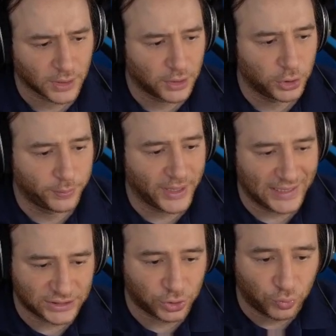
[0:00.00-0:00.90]
You'll be
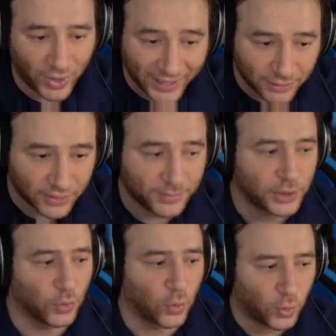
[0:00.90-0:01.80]
asked to rank them
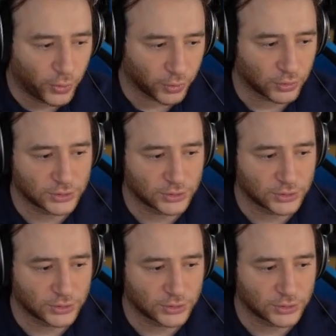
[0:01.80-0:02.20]
in order.